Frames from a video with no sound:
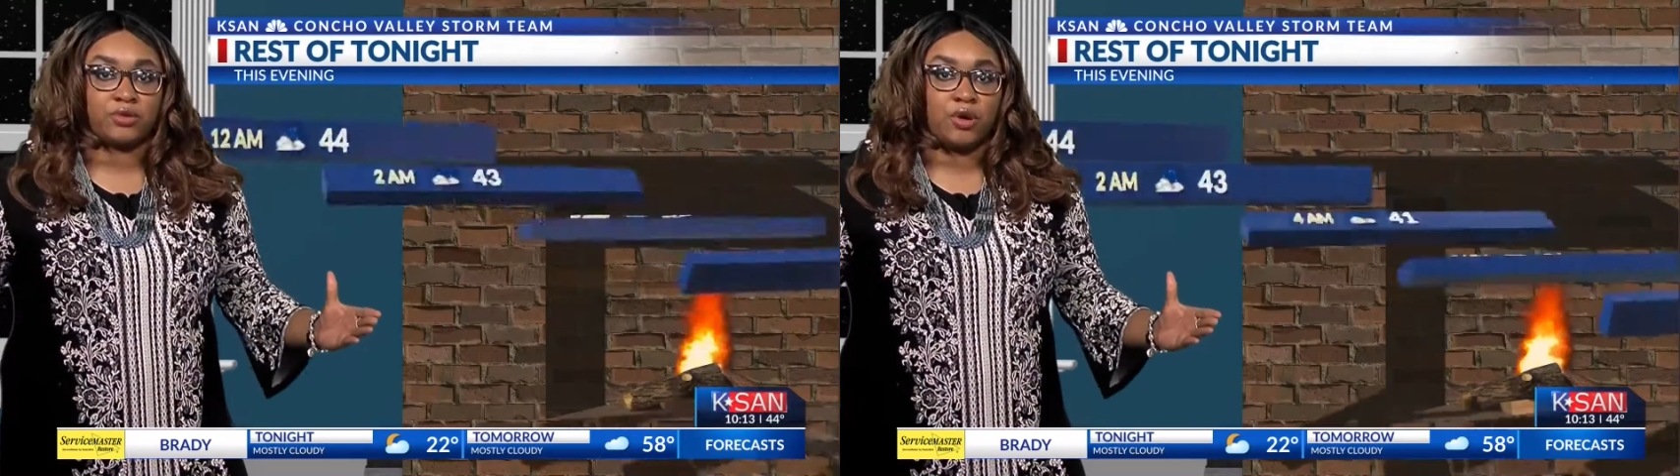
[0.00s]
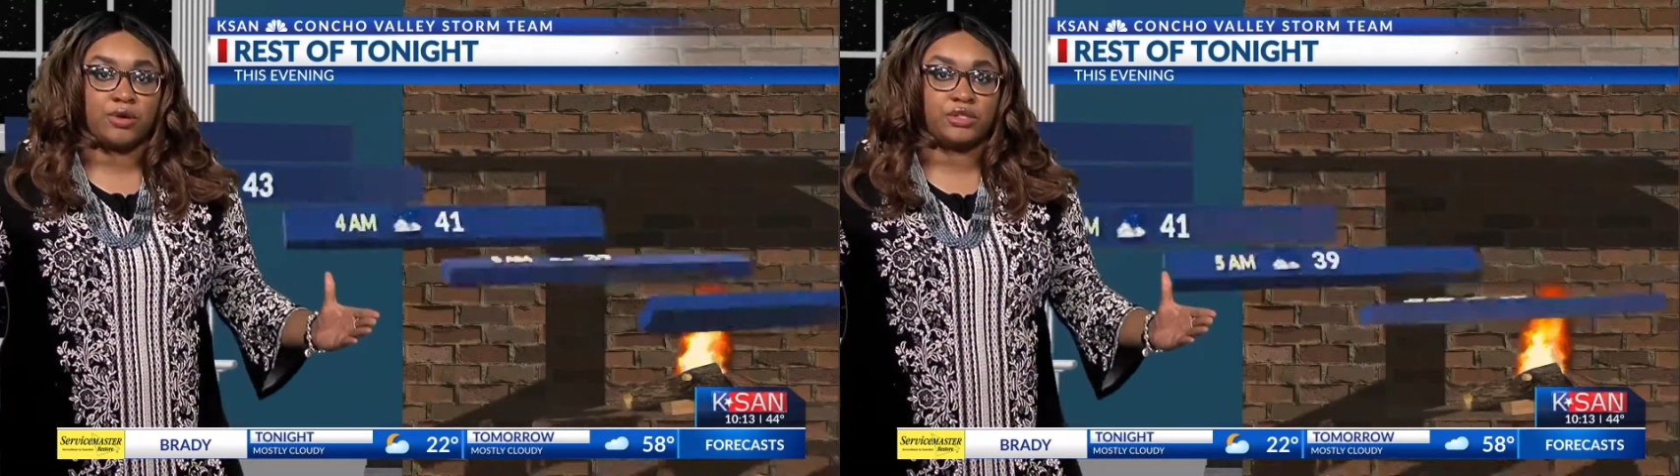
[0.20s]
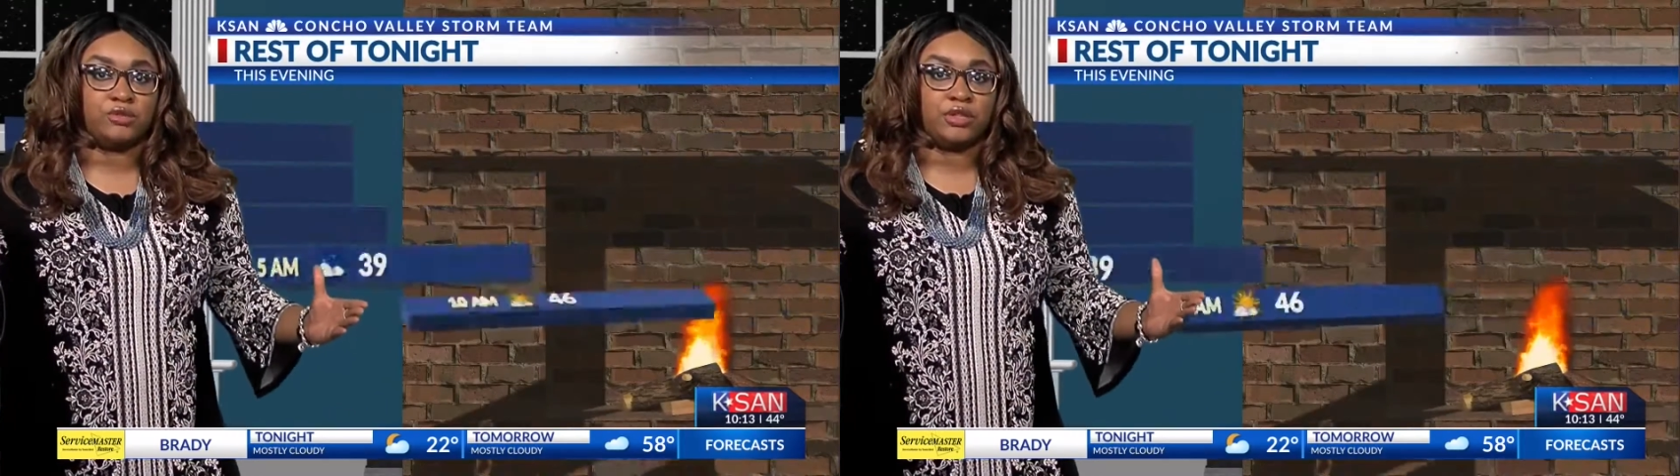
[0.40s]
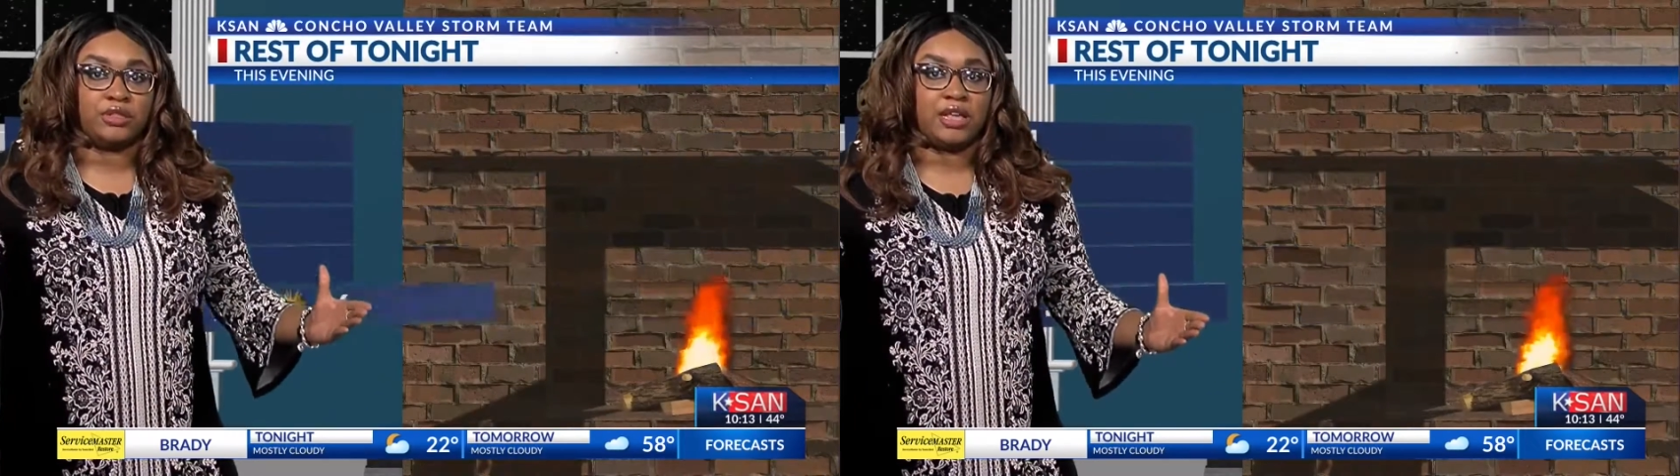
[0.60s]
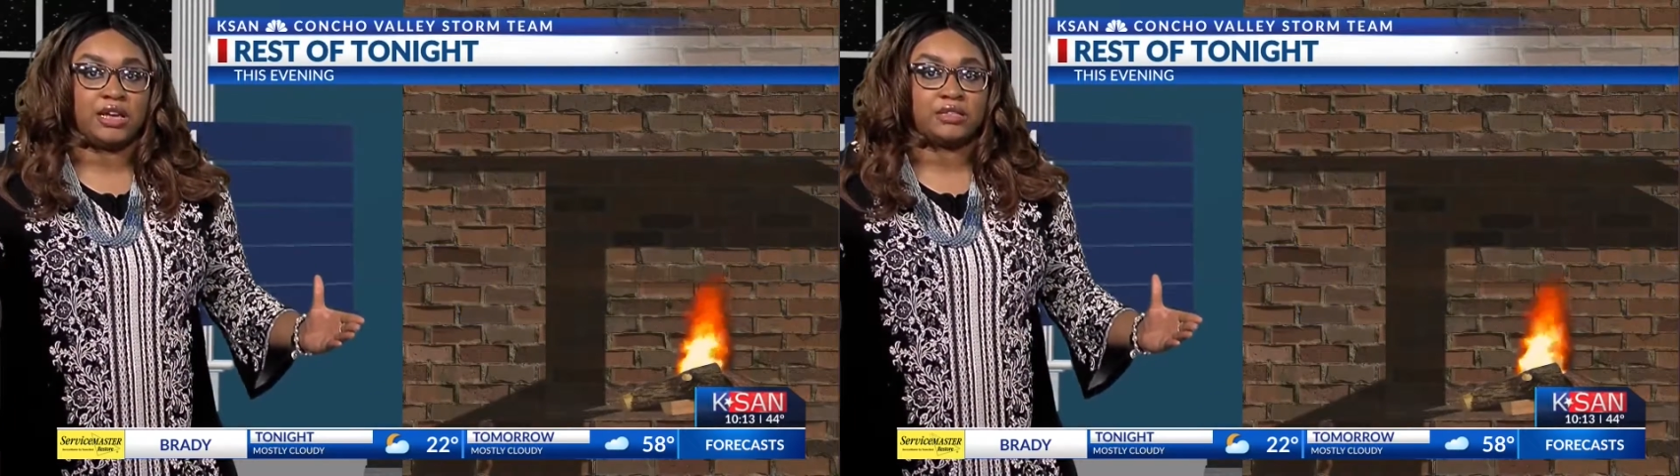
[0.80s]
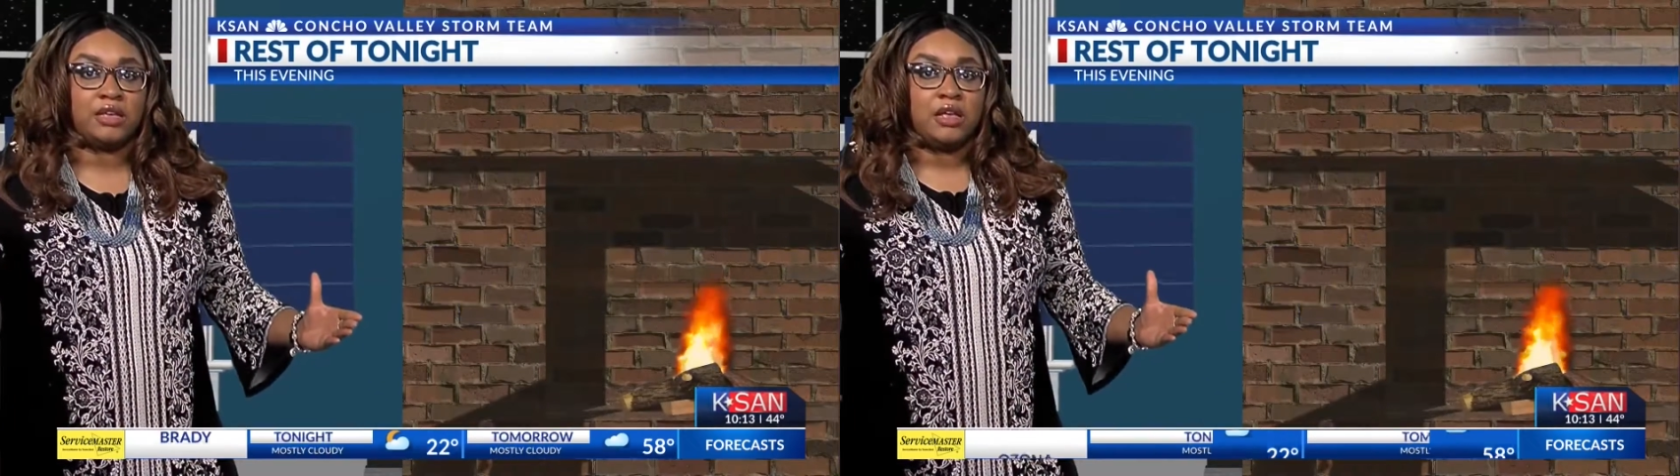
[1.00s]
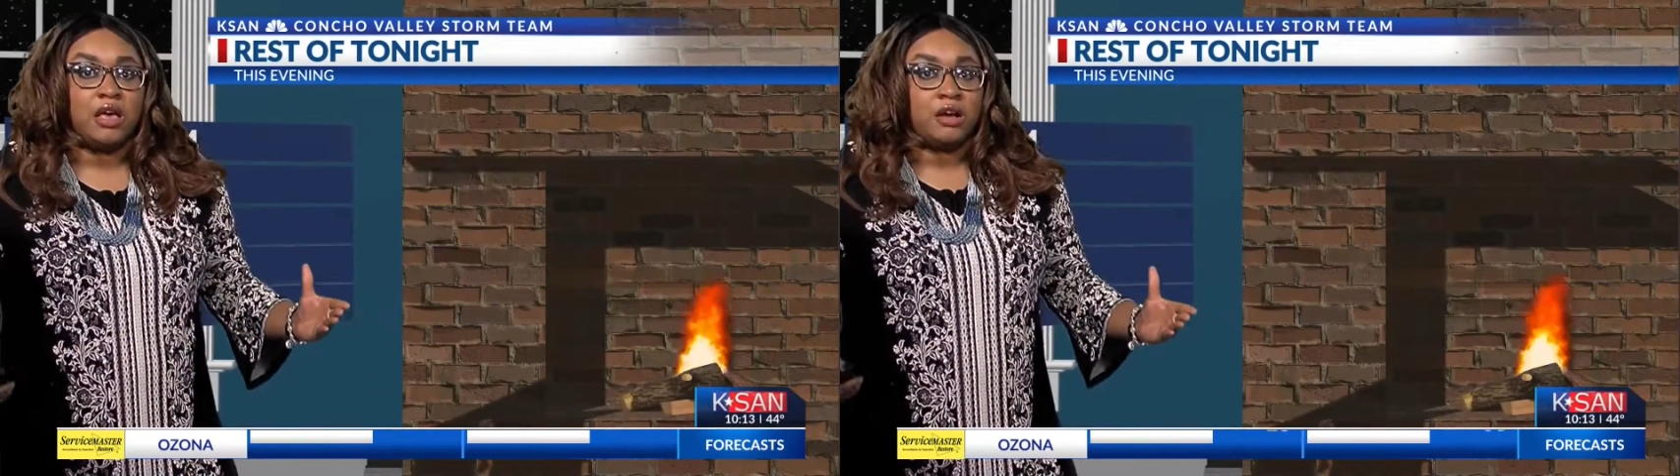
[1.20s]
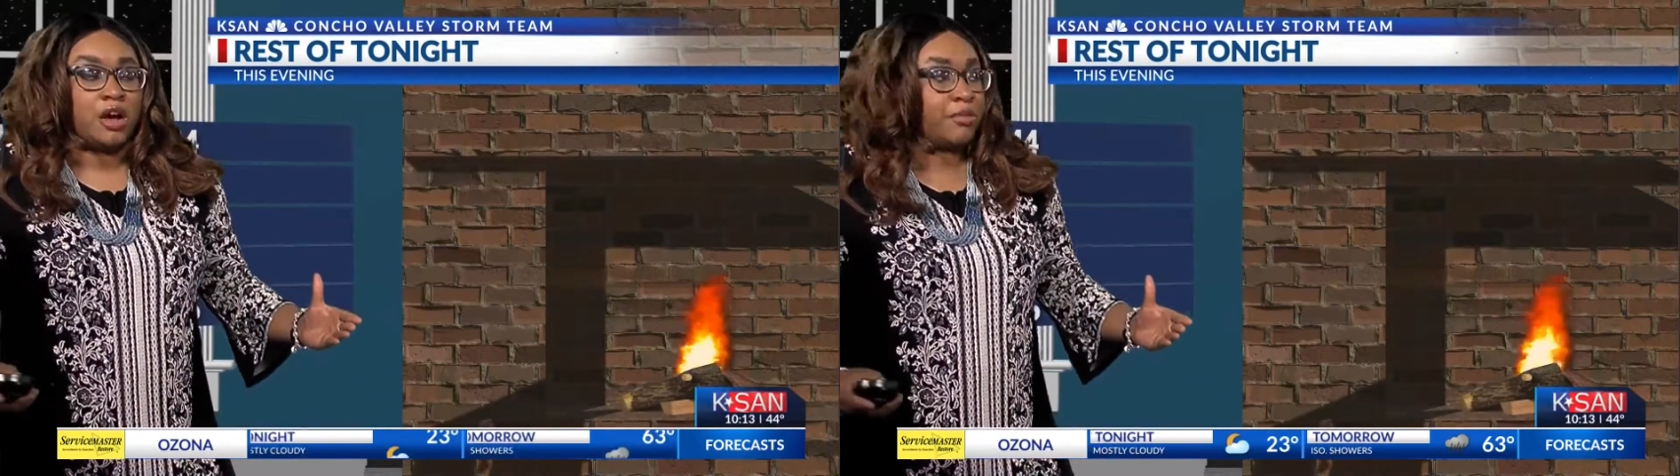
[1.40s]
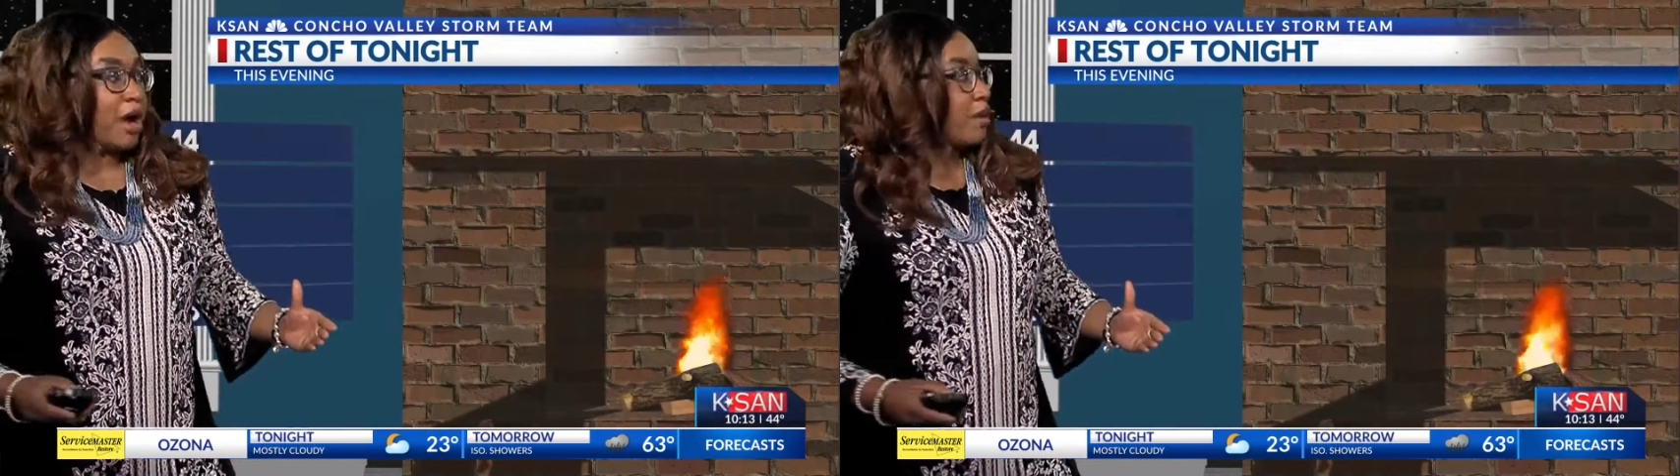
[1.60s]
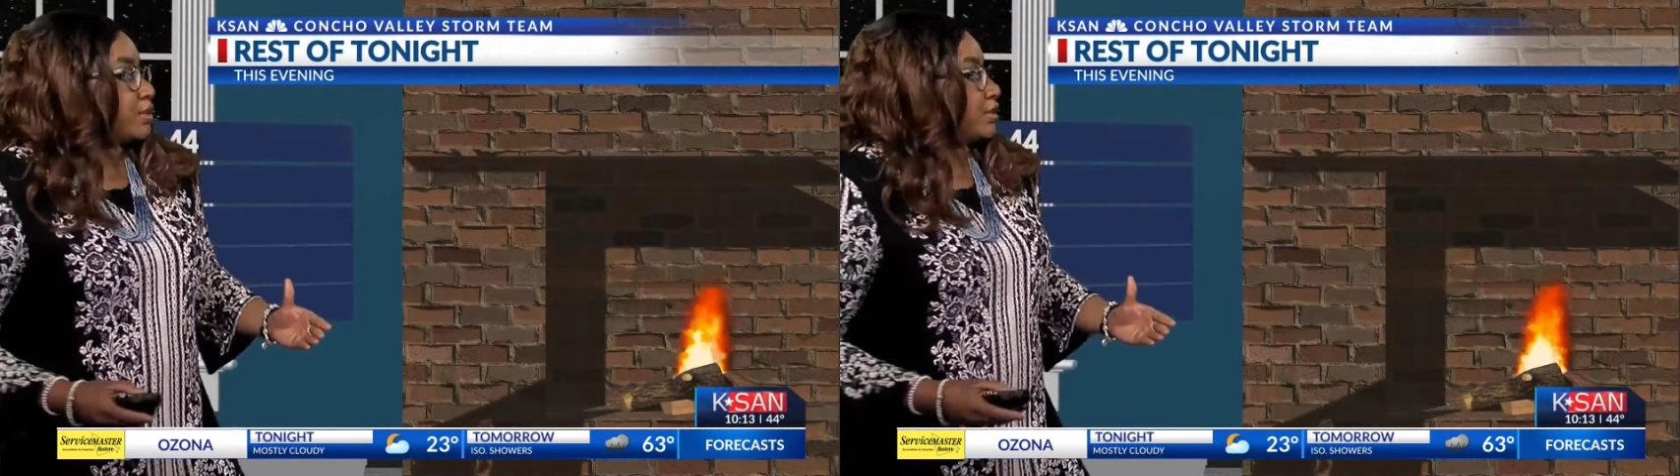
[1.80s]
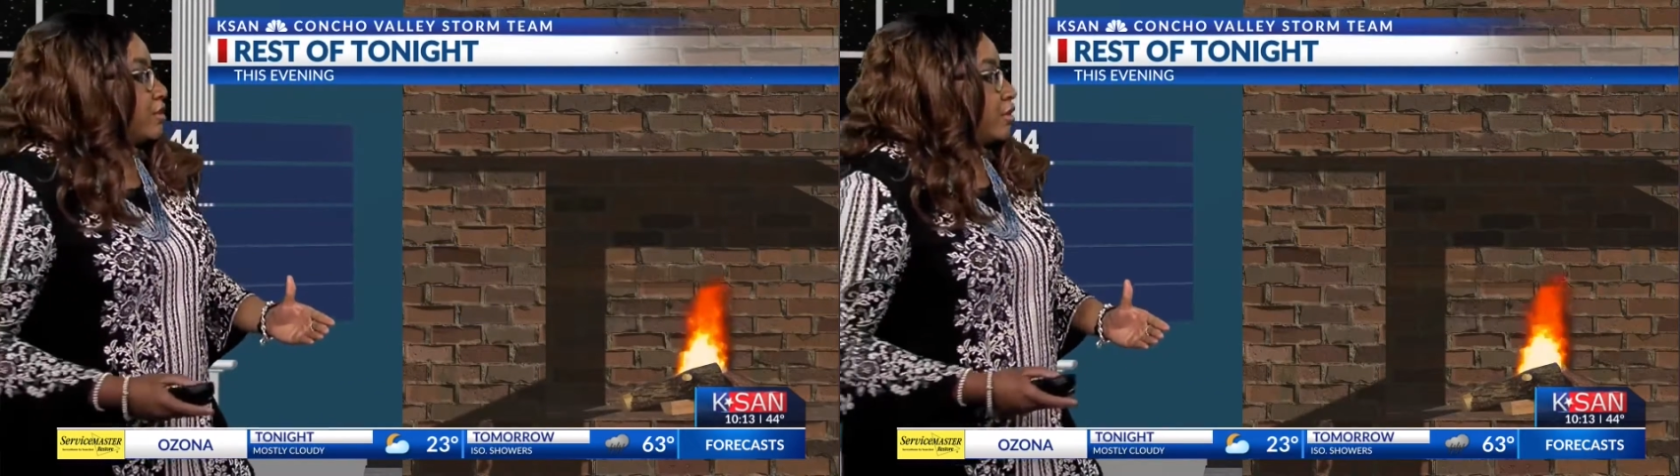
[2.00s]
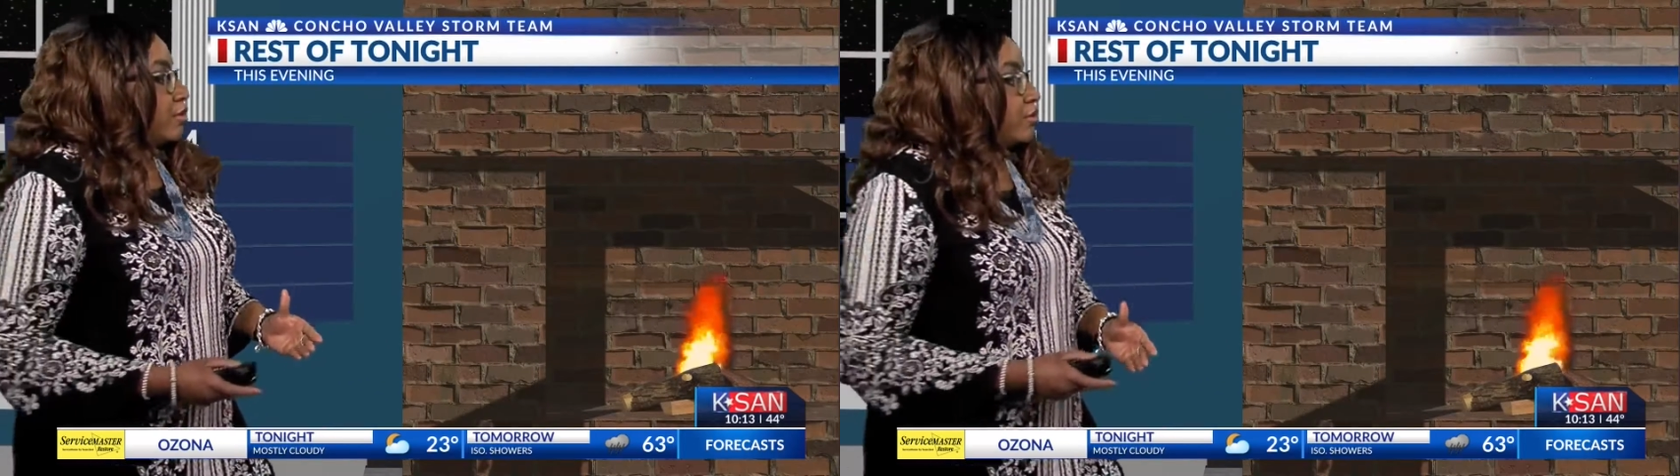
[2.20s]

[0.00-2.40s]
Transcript: we go into the next couple hours here,